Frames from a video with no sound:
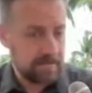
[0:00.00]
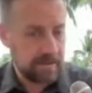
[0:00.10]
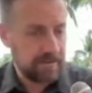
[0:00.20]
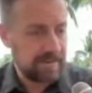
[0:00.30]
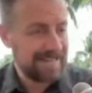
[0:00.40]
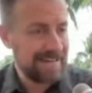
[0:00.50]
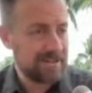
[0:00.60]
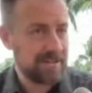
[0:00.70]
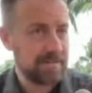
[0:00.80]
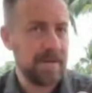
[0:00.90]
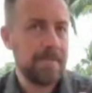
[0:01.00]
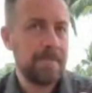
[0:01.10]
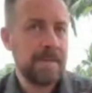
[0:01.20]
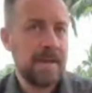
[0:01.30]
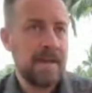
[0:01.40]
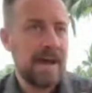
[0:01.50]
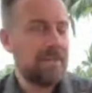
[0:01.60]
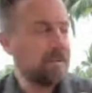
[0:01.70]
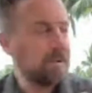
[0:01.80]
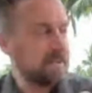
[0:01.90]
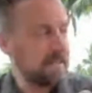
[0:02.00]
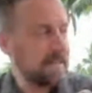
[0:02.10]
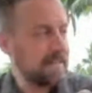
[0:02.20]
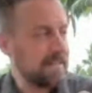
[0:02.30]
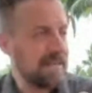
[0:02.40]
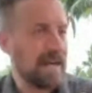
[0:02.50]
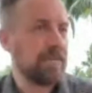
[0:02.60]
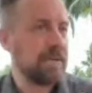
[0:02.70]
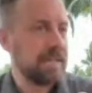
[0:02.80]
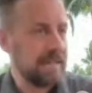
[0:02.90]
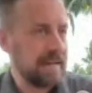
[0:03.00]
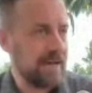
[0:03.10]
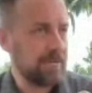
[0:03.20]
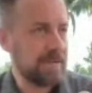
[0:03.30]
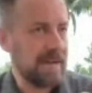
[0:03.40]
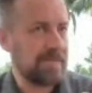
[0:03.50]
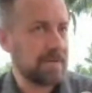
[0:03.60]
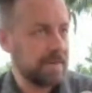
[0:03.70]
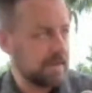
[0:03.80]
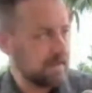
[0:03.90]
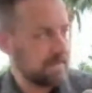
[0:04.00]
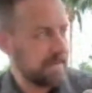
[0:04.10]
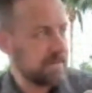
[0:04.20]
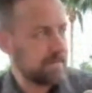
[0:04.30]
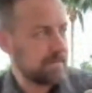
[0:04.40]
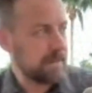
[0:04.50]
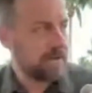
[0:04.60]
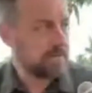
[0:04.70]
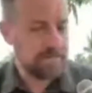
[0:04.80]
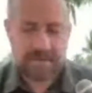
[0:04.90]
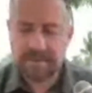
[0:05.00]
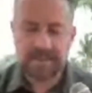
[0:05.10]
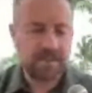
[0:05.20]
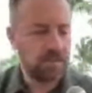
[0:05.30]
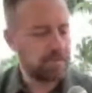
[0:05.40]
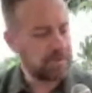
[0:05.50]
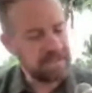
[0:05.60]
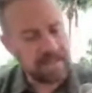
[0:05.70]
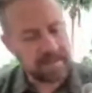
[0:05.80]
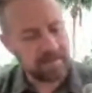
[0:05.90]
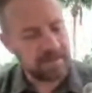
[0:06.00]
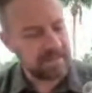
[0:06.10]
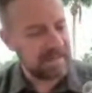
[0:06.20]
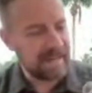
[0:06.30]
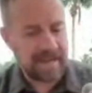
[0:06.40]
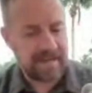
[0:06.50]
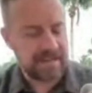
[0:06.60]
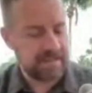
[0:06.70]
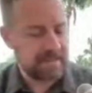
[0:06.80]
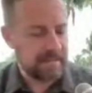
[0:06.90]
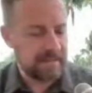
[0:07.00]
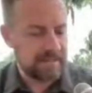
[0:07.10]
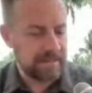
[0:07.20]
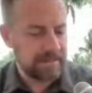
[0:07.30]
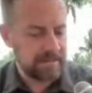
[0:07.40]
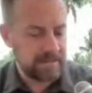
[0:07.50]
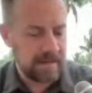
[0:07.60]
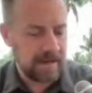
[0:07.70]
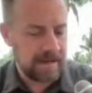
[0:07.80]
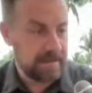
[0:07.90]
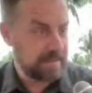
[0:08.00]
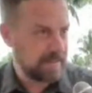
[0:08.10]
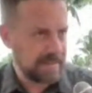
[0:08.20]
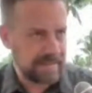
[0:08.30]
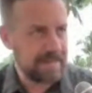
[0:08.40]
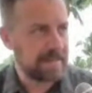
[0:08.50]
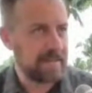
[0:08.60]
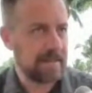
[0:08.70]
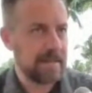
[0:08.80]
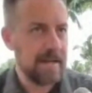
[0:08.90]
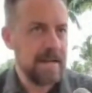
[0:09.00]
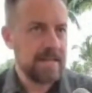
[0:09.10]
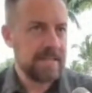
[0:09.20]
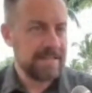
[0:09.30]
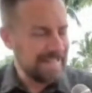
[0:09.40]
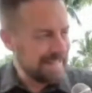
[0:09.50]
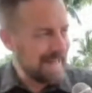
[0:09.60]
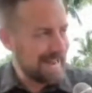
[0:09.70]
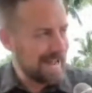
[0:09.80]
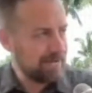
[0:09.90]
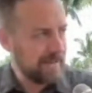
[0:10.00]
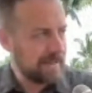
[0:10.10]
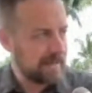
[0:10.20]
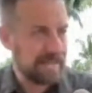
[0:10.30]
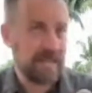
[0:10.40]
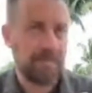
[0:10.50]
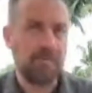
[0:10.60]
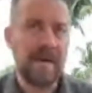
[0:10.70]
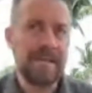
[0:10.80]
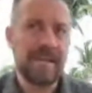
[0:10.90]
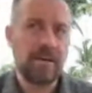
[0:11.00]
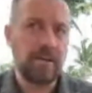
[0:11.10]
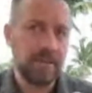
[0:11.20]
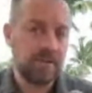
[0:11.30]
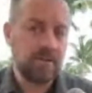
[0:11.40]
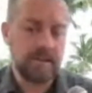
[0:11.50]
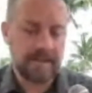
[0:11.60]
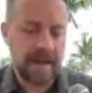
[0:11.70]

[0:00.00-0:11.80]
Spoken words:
detections, but how far into the dentin, how far into the enamel, how far into the cementum. 62% of the decay is in the dentin, and to see that outline and then the breakdown of the tooth